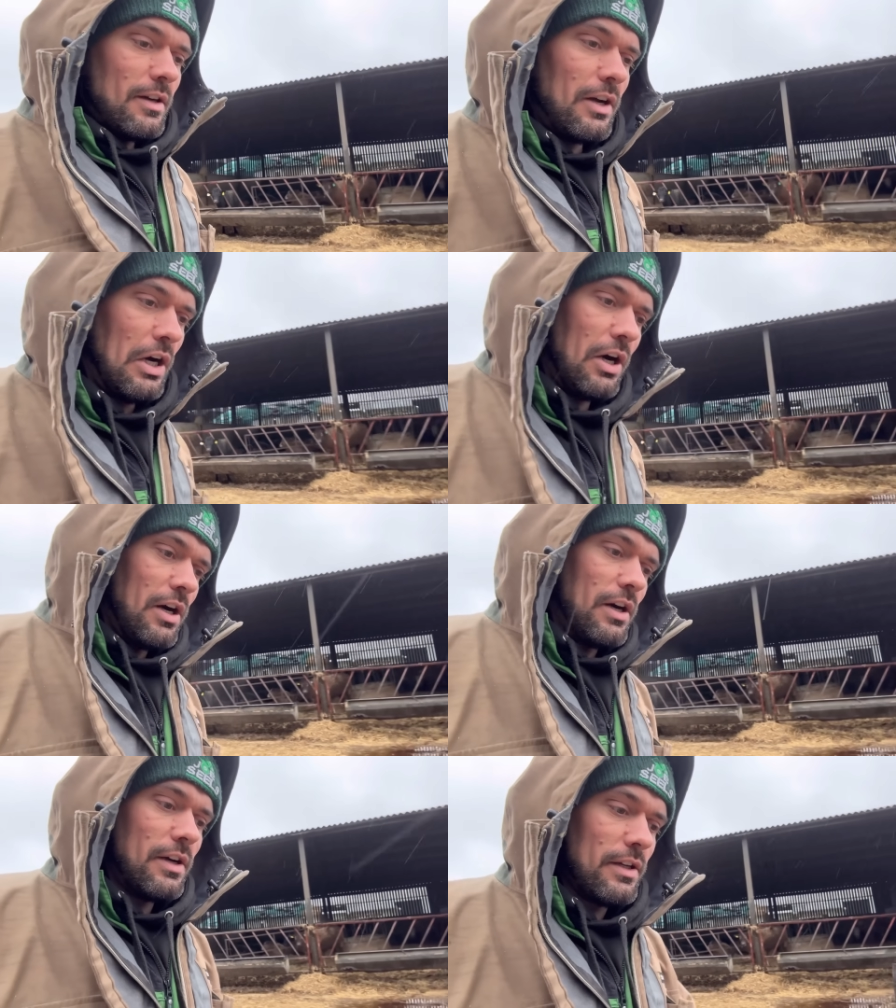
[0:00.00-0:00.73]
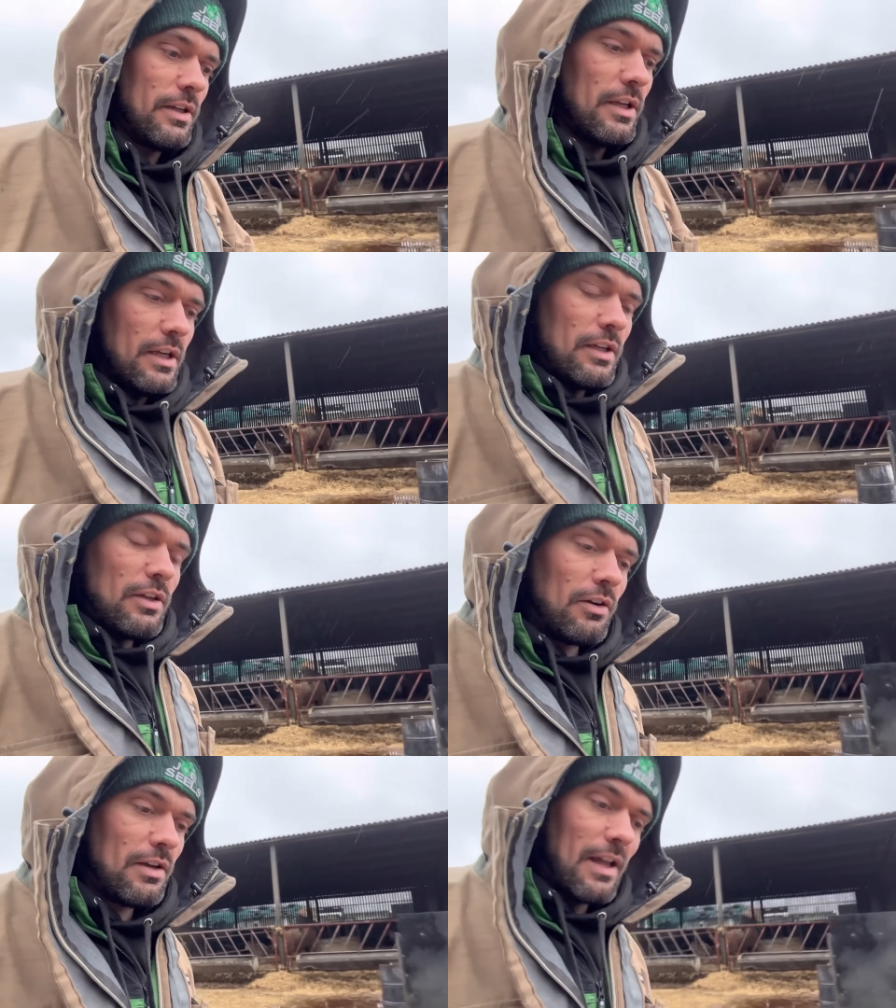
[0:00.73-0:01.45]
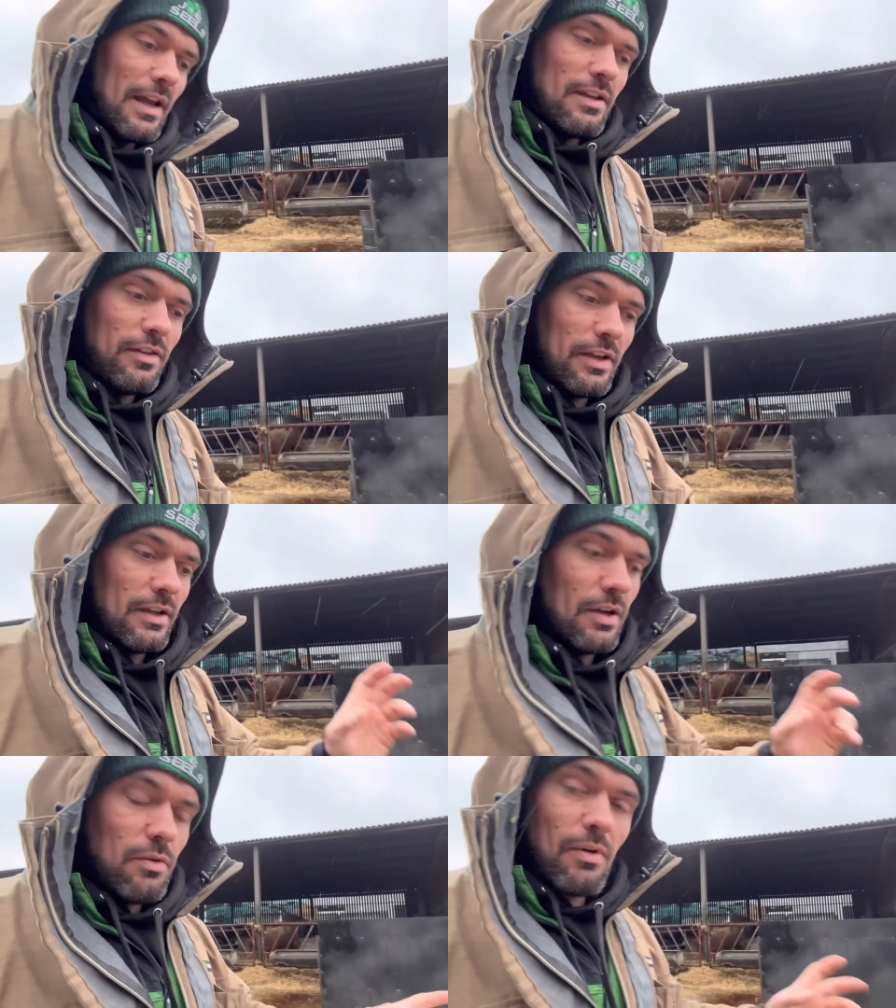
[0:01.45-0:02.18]
you know when you like you
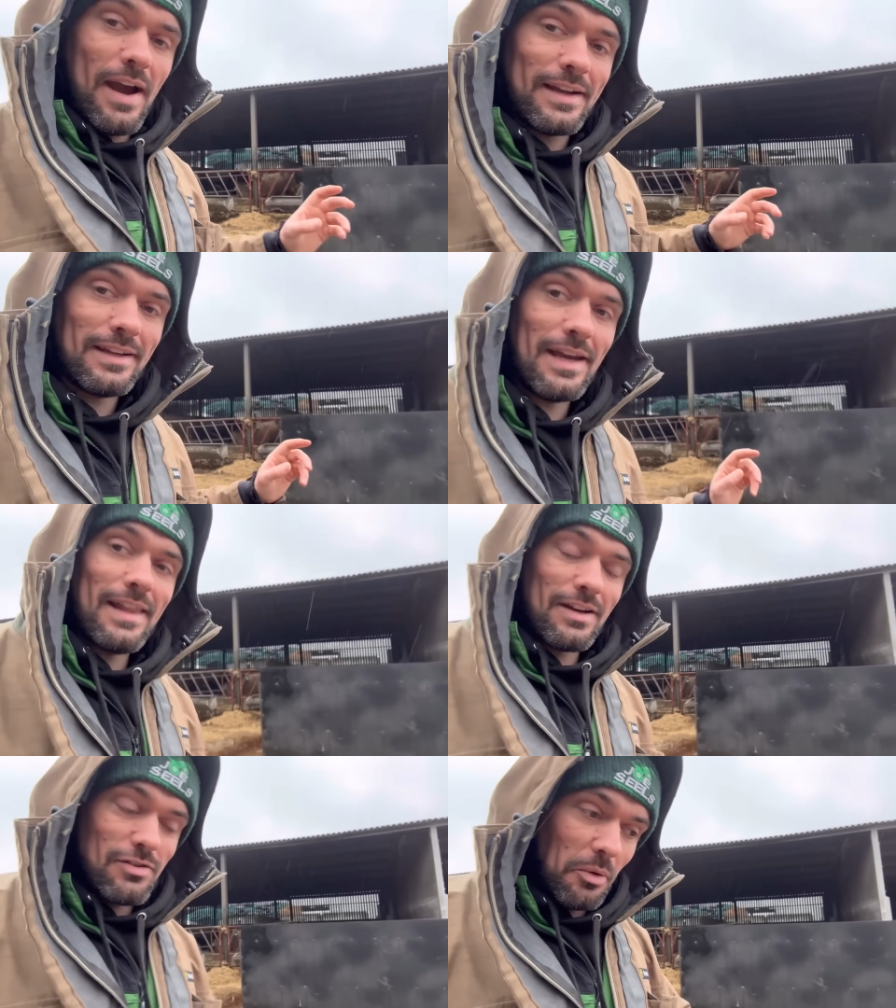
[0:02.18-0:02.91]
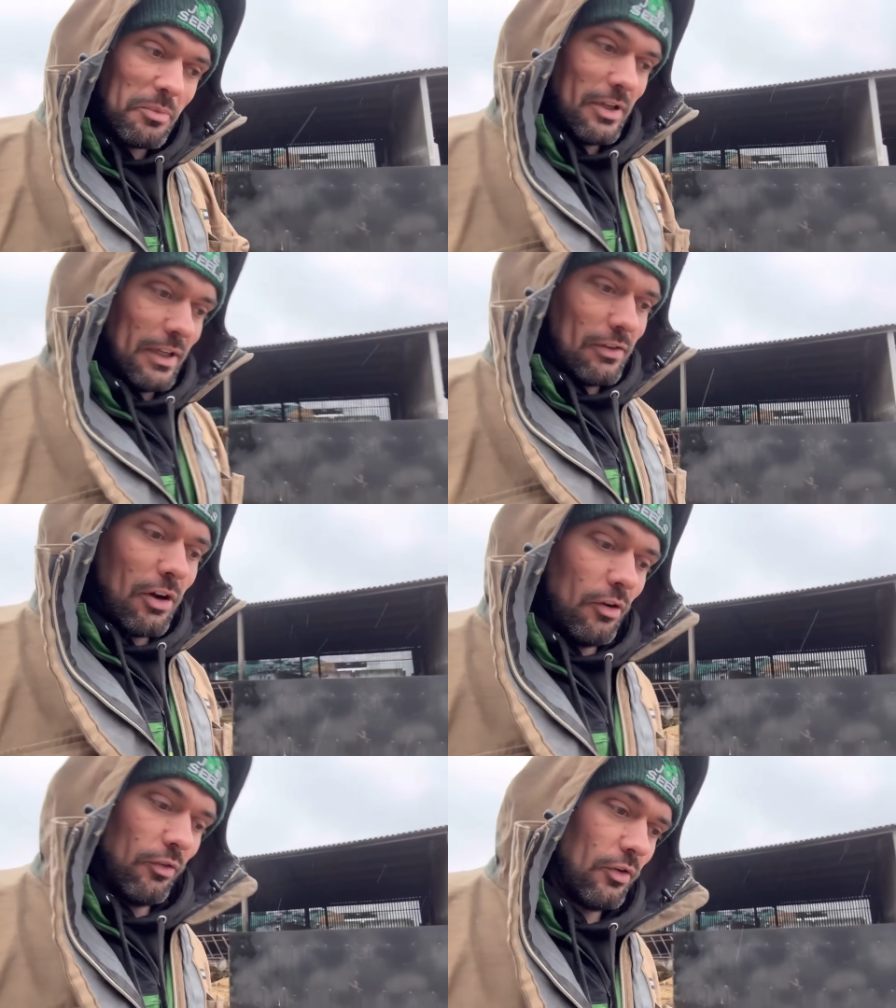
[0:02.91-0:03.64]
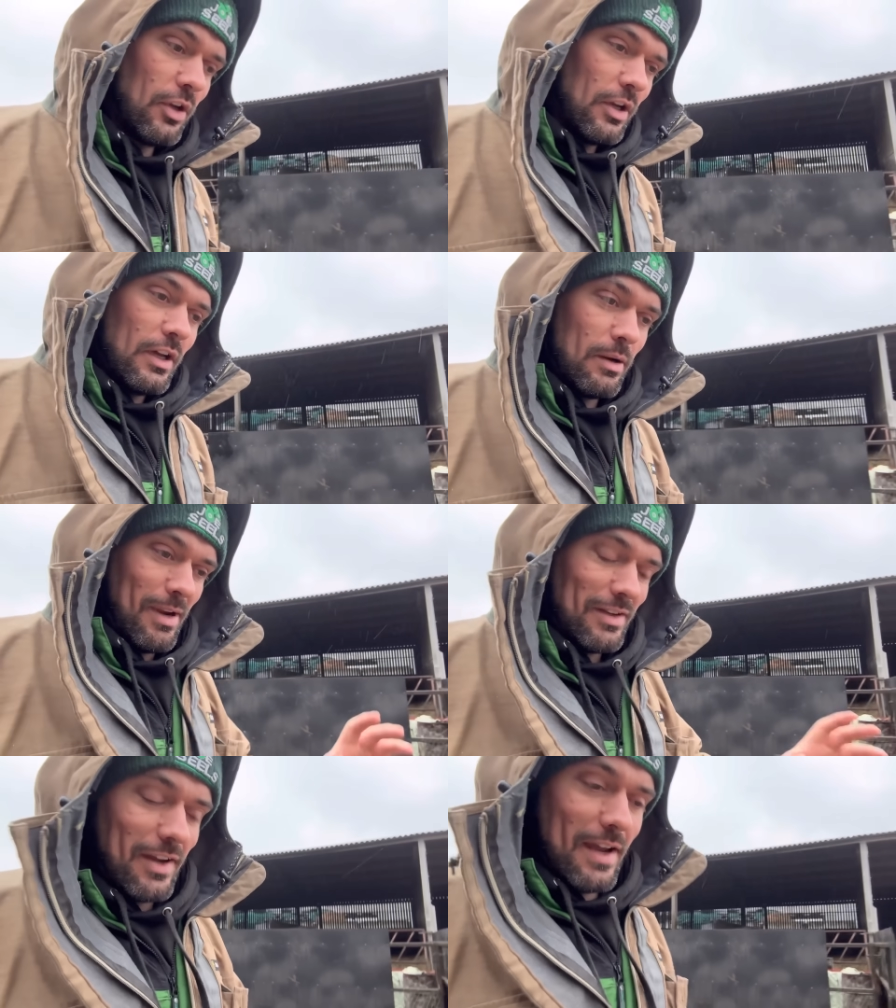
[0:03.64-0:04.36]
think right I can get that job ticked off and I'm
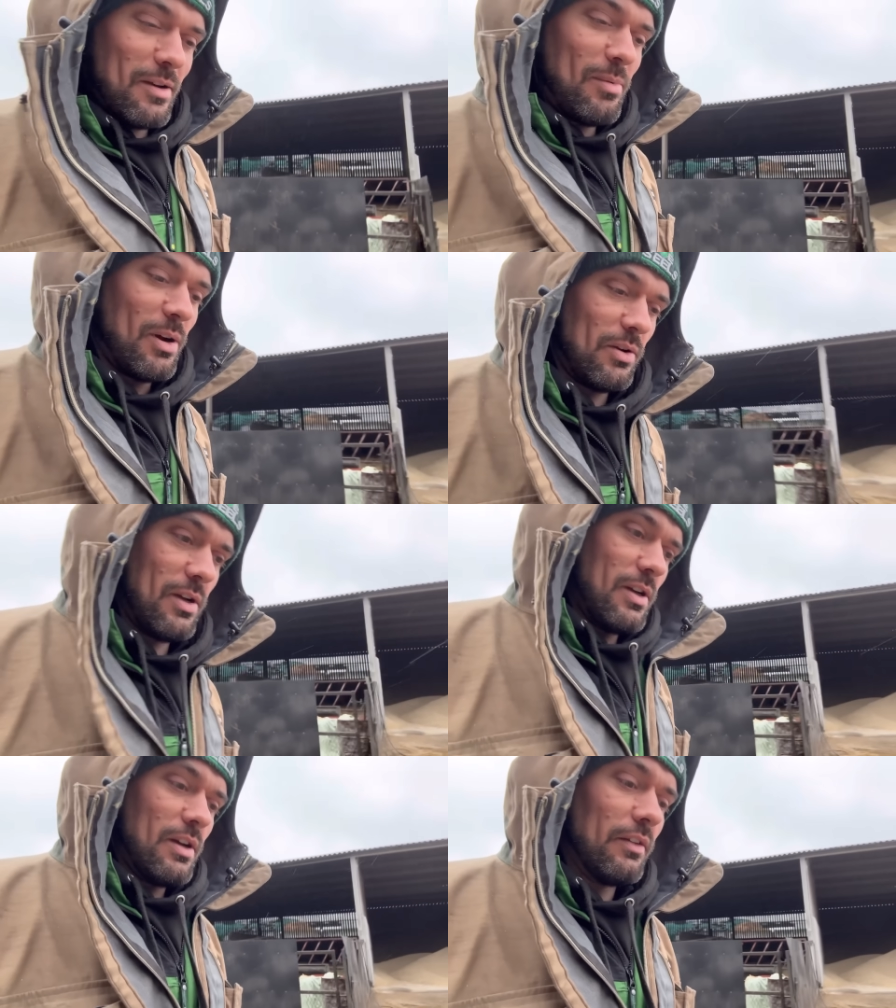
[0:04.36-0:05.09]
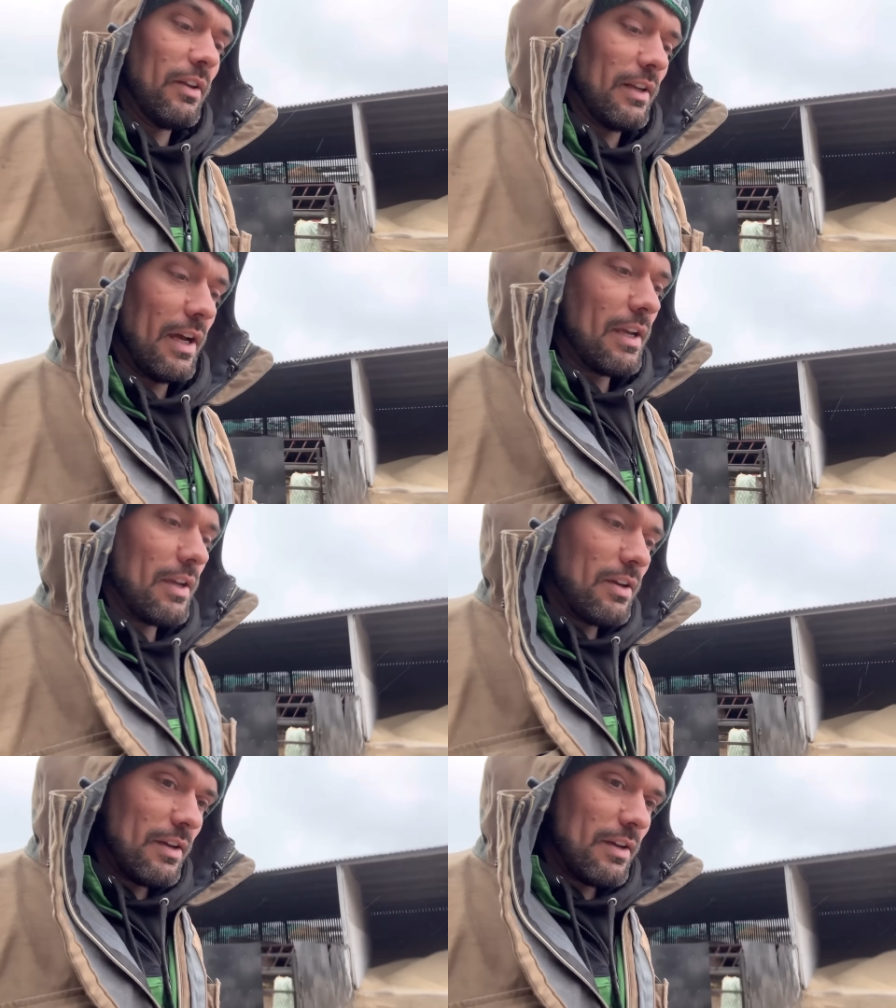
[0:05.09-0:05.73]
excited about it and then like